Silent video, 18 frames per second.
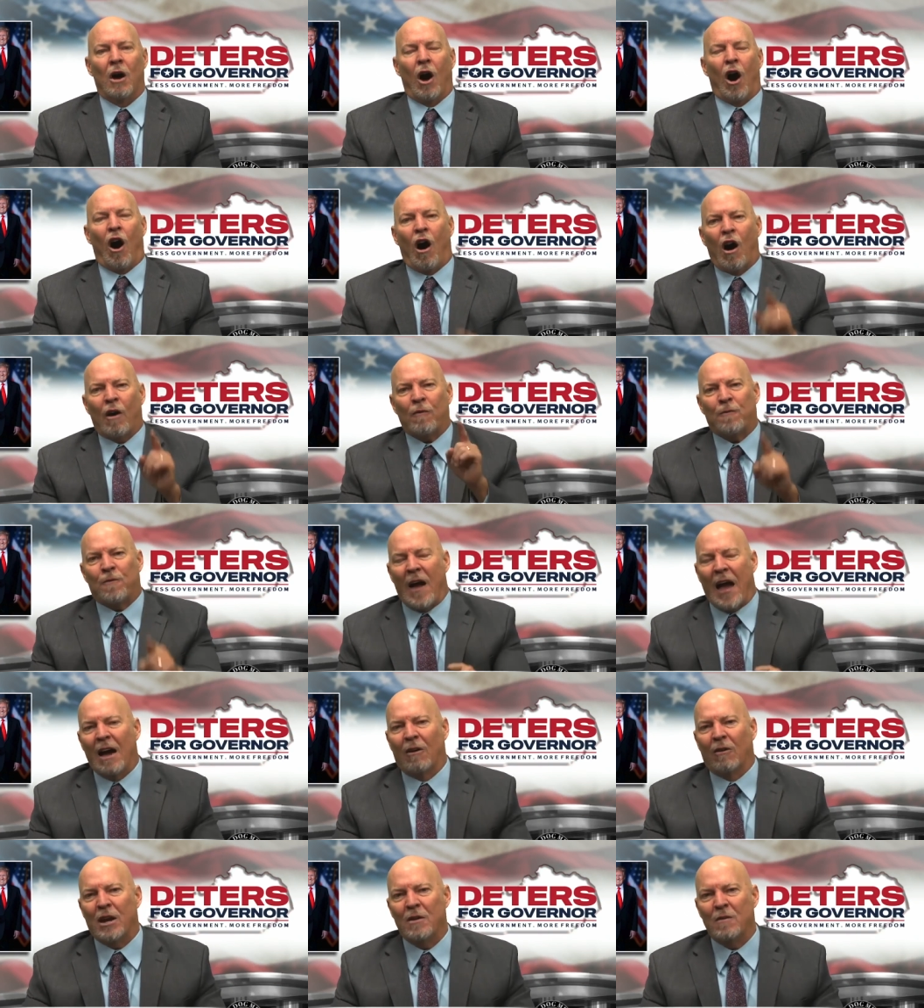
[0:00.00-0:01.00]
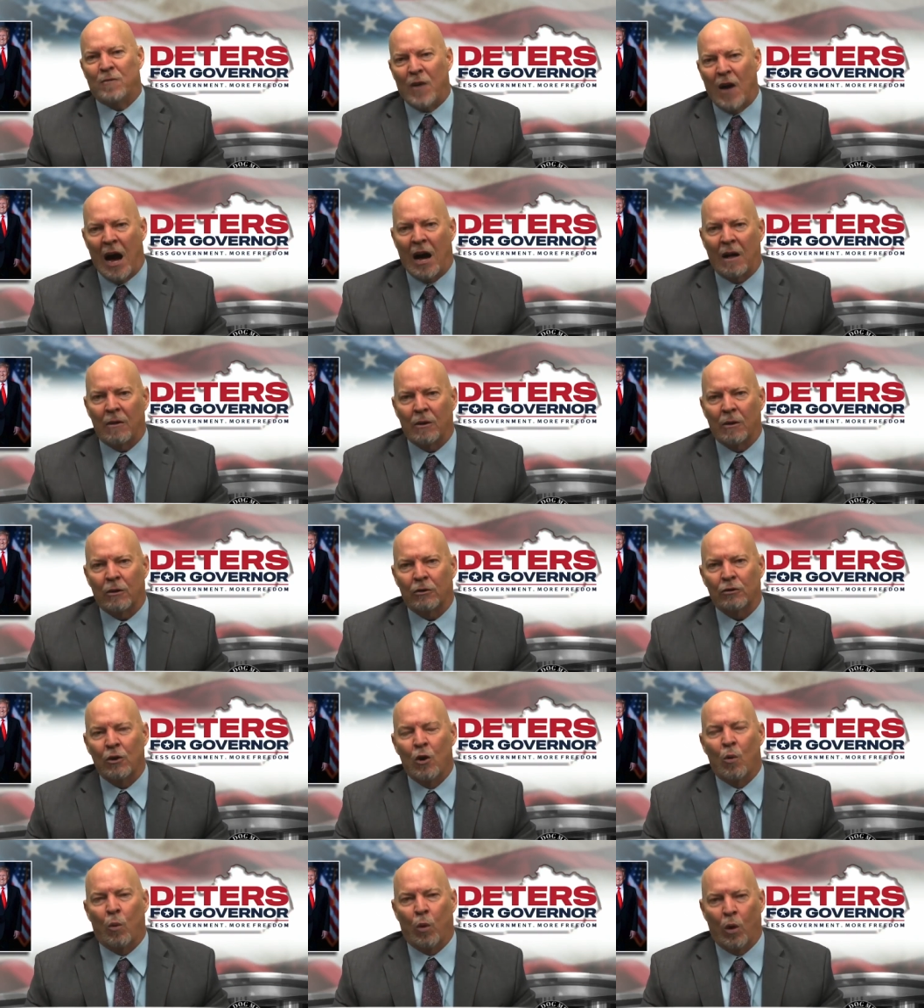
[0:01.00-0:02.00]
Our founding fathers
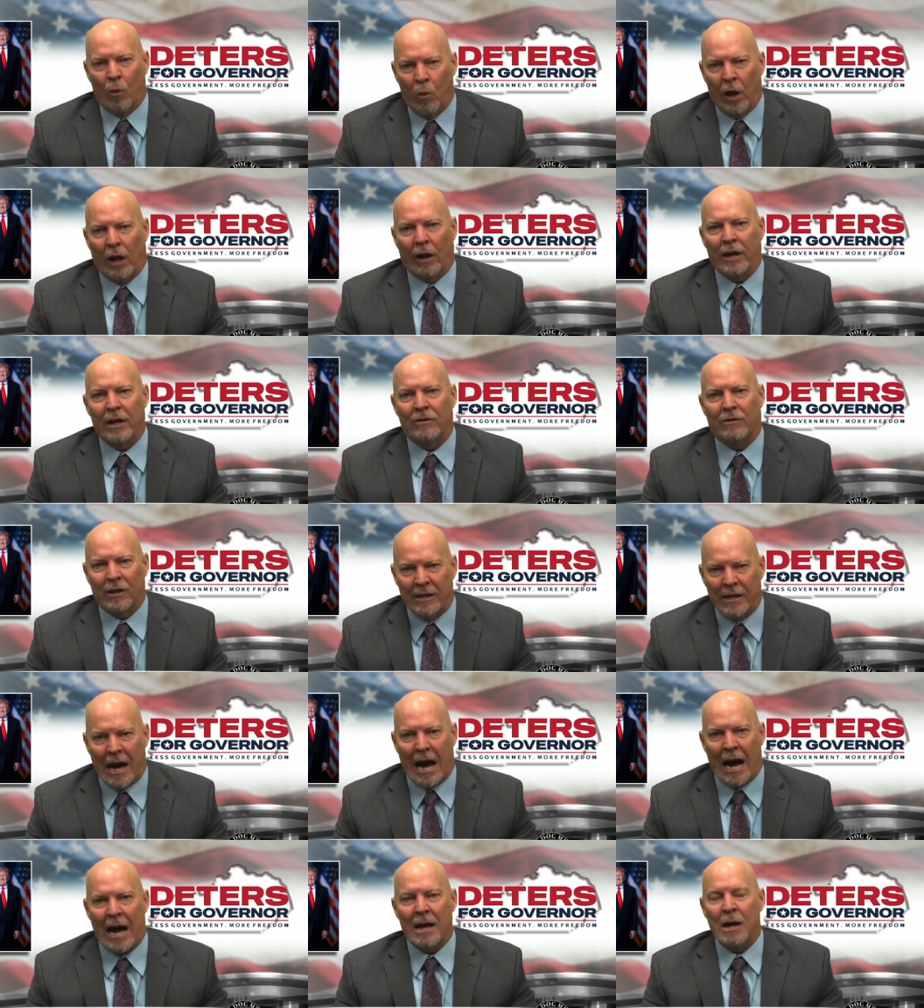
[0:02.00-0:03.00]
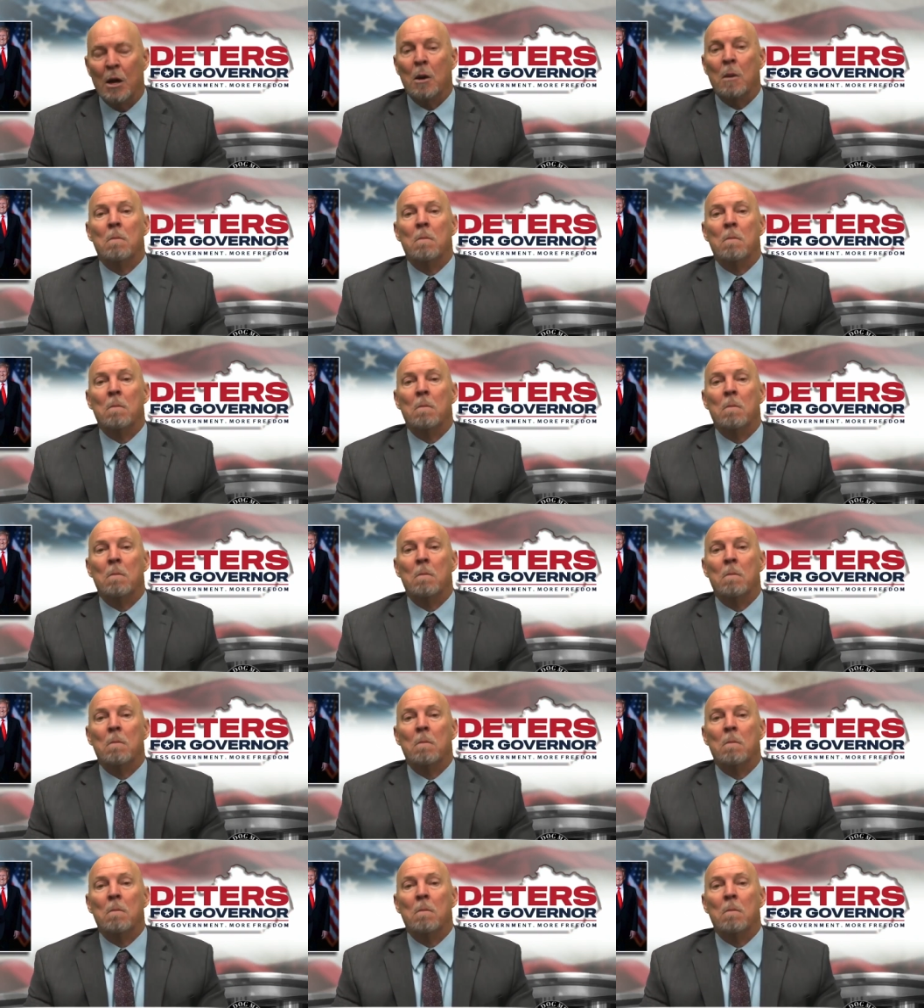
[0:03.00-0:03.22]
were willing to die.